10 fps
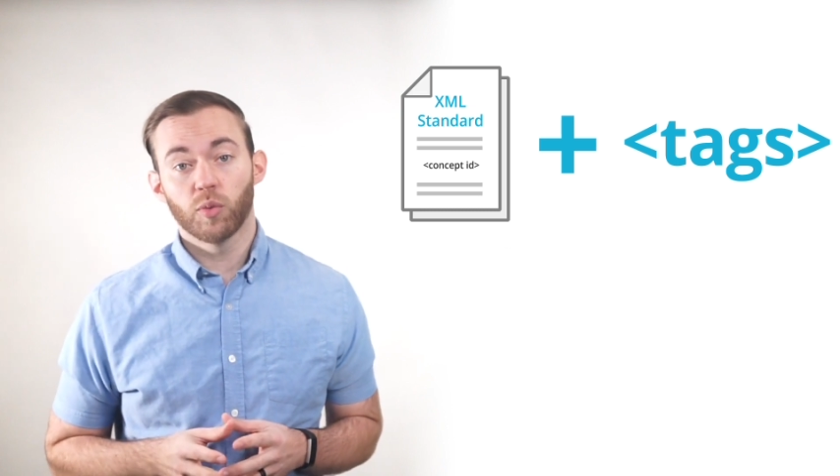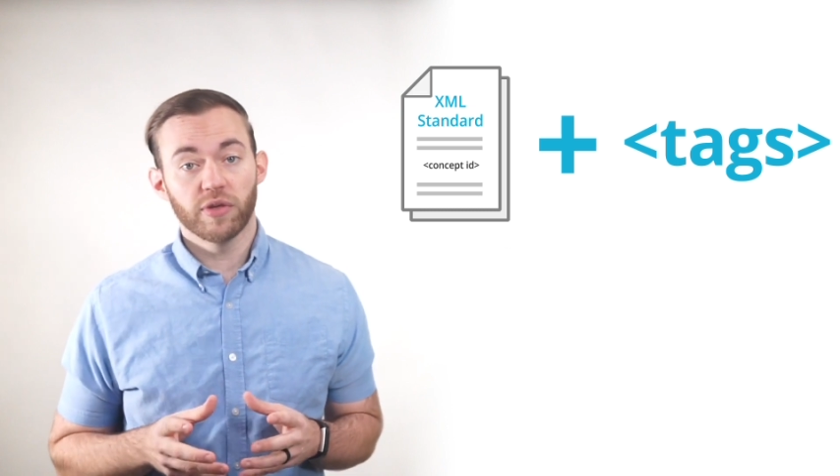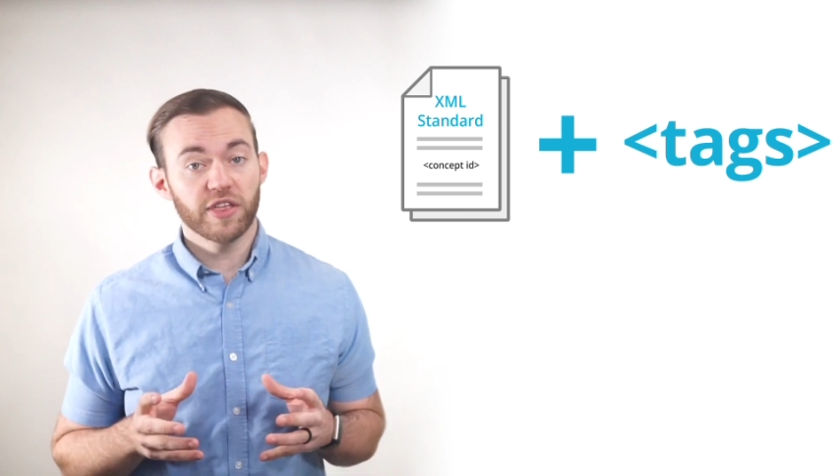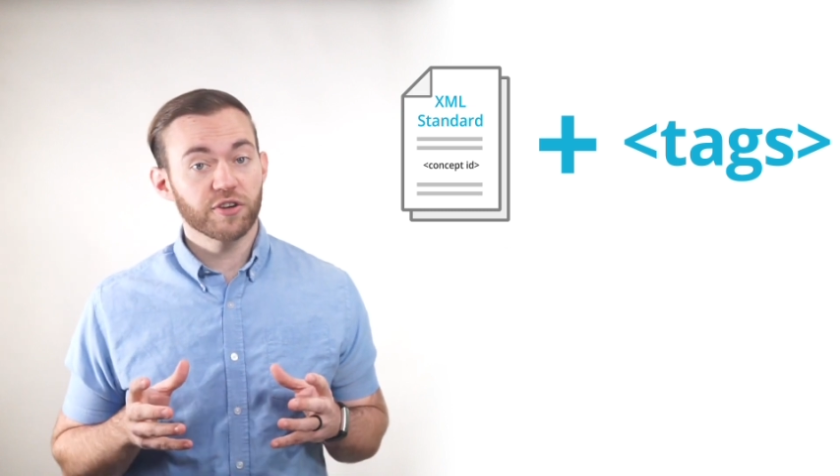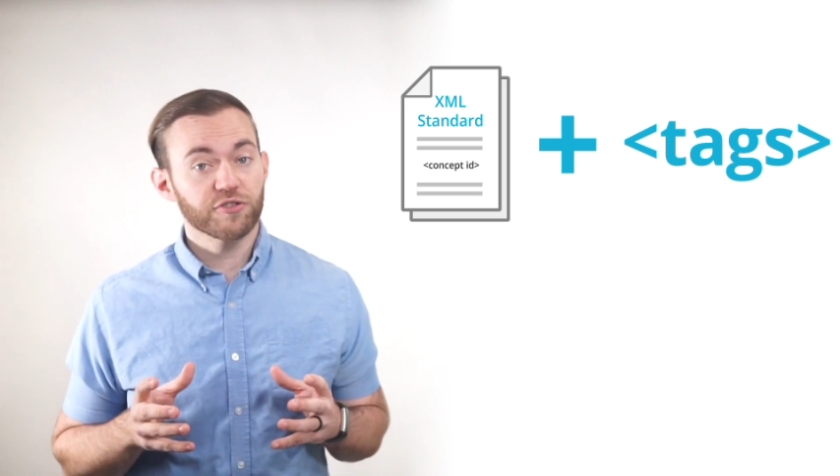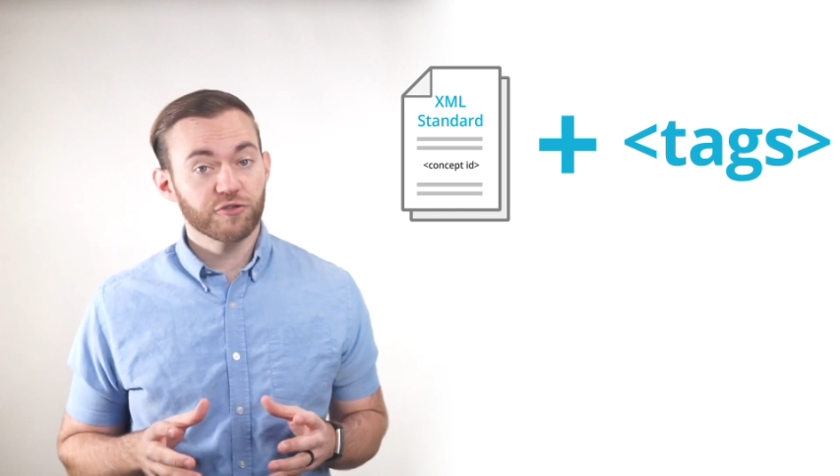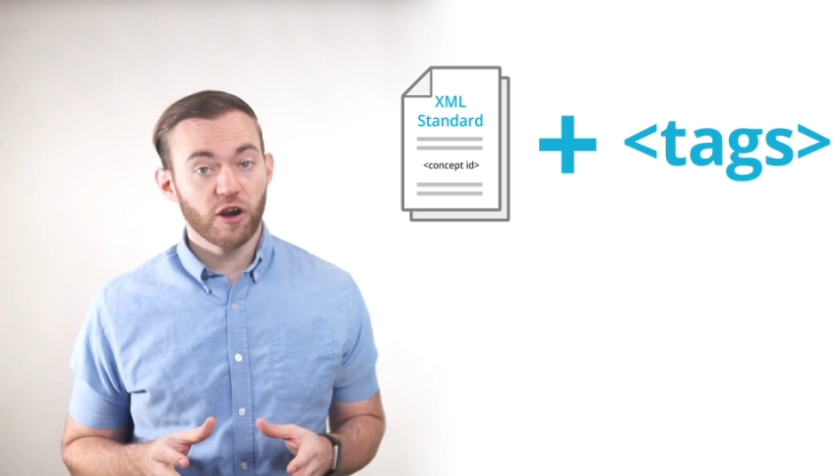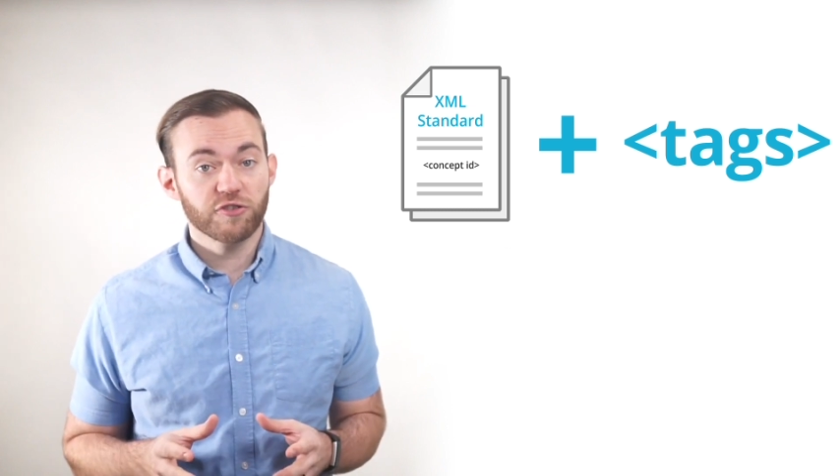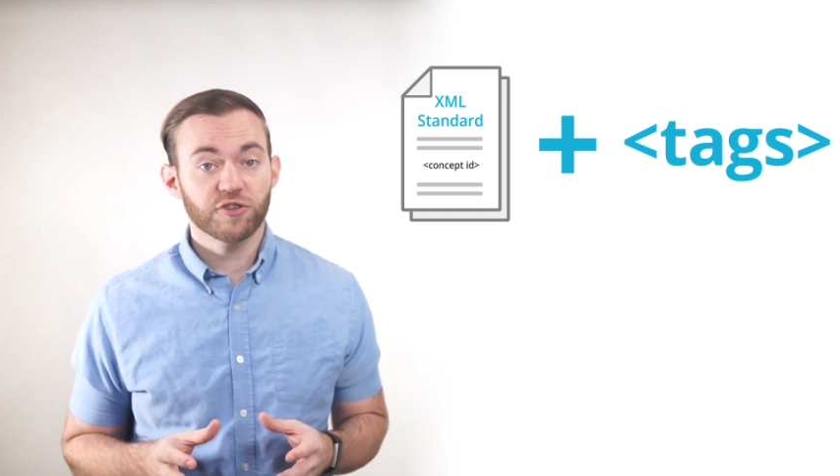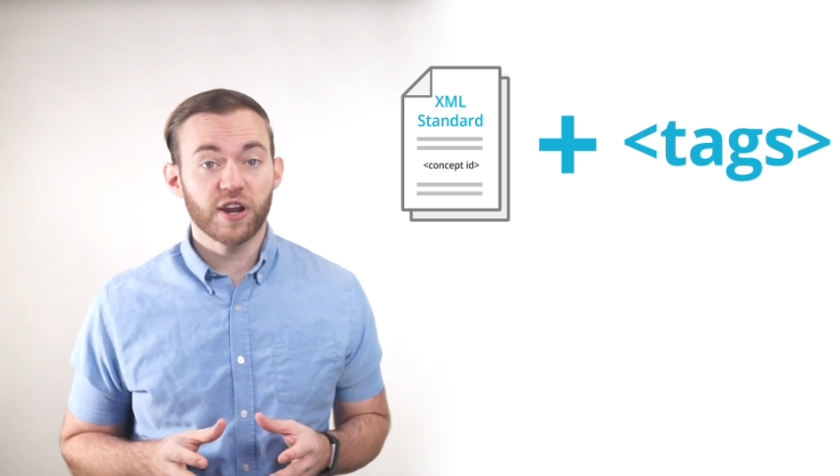within a
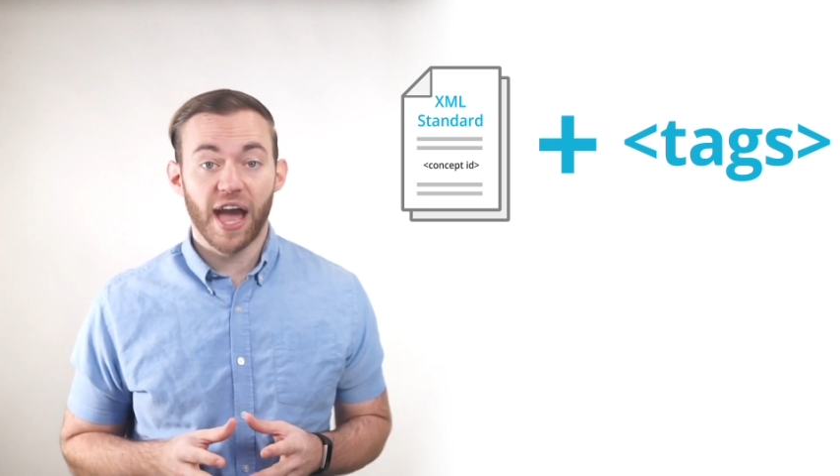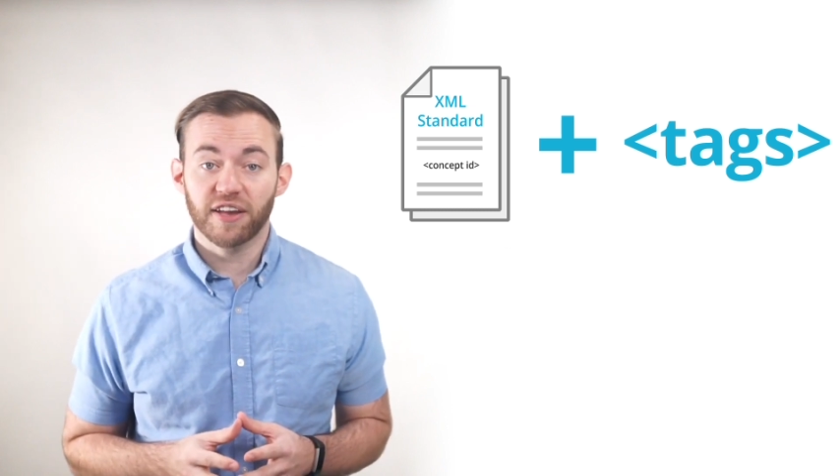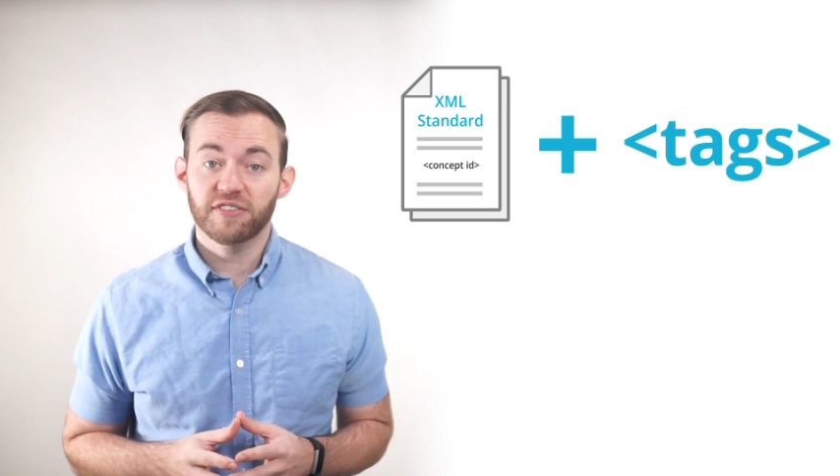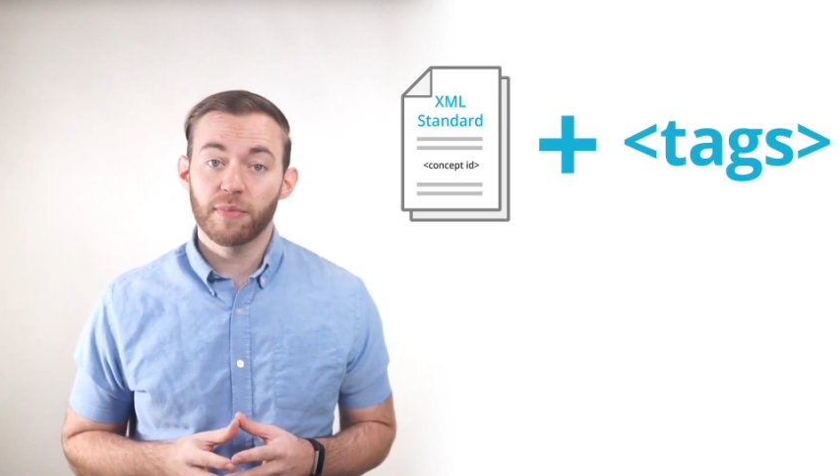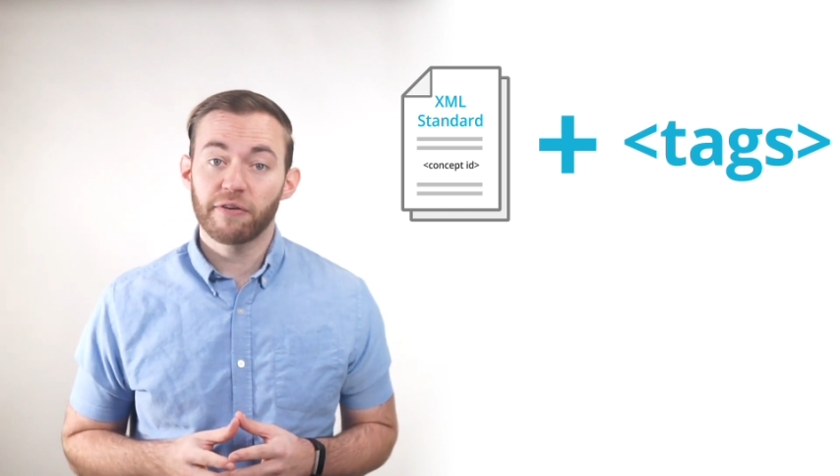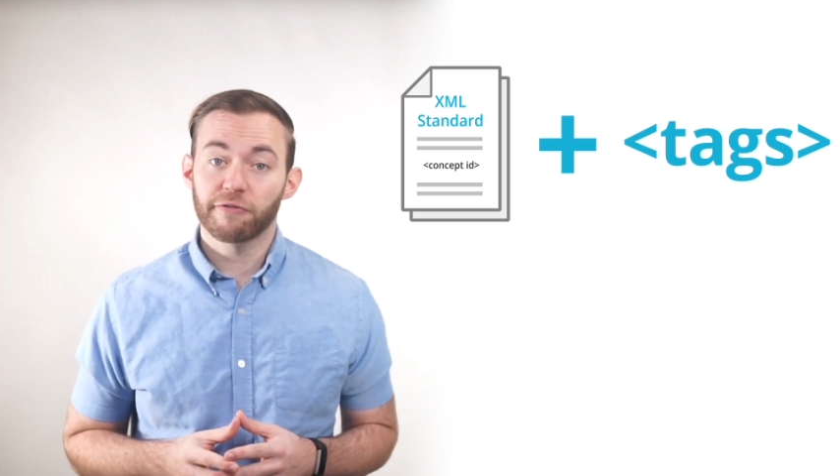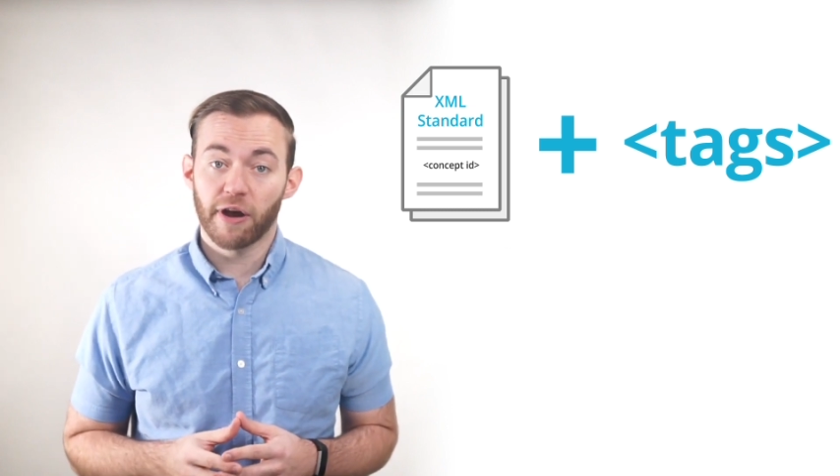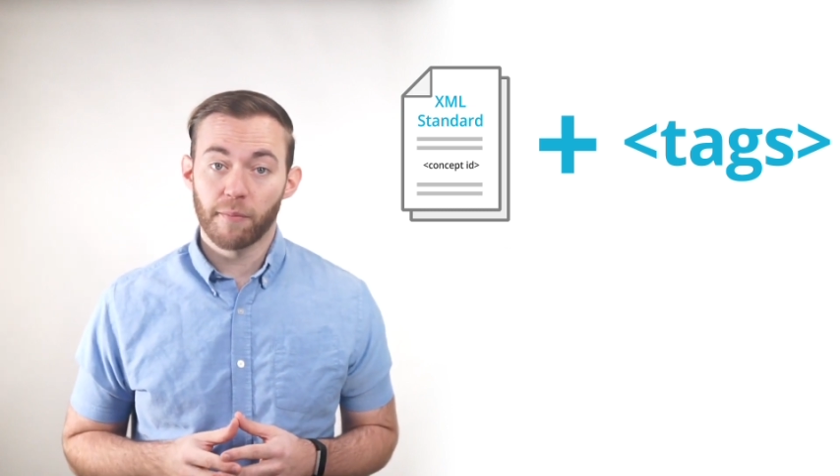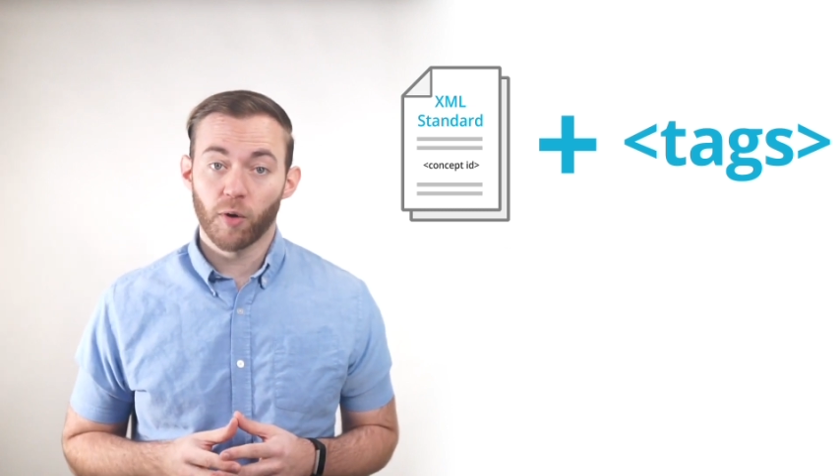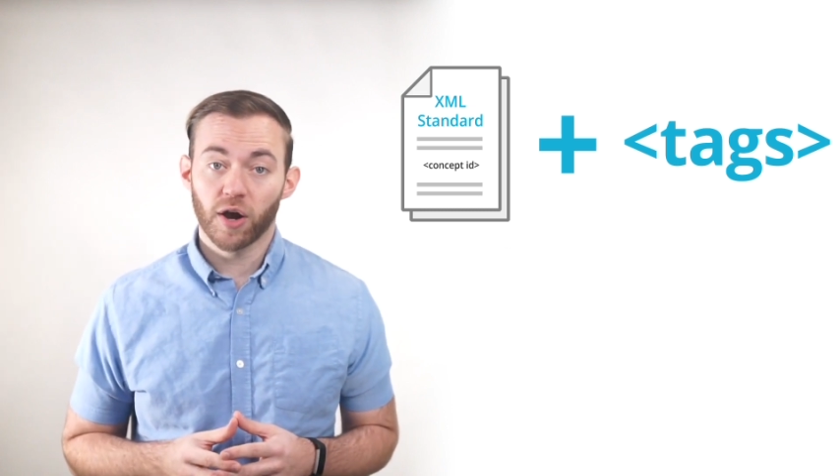structured XML
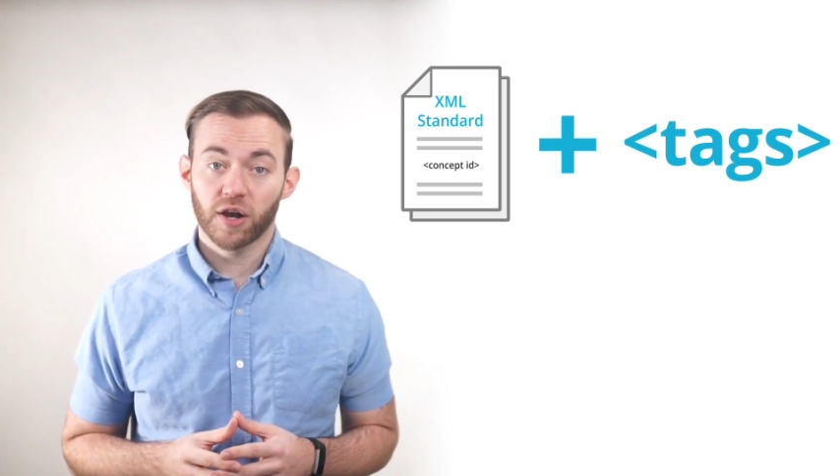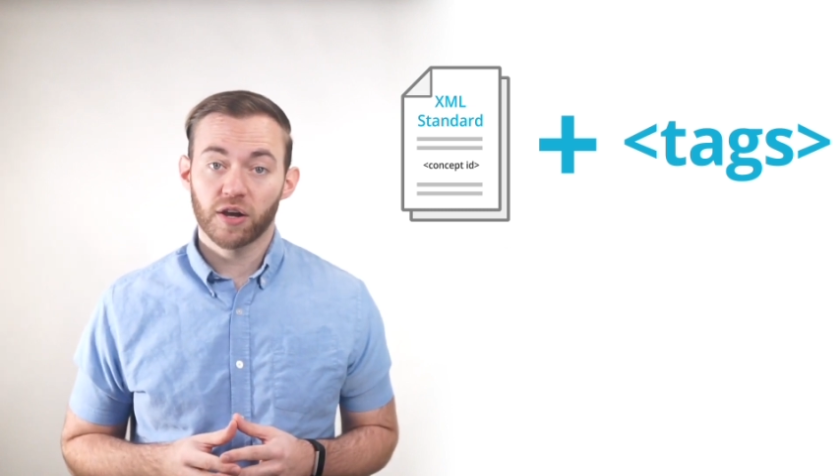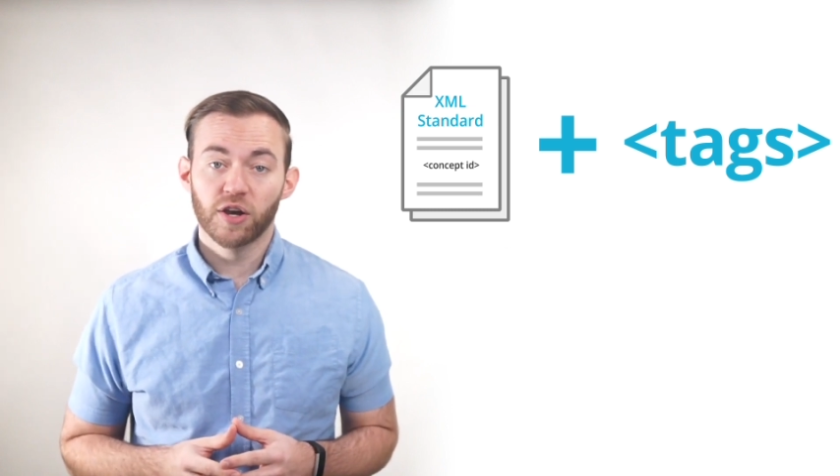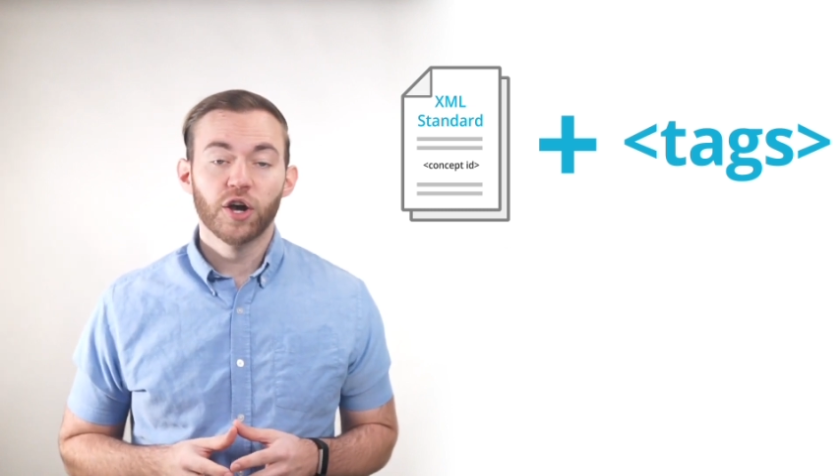framework,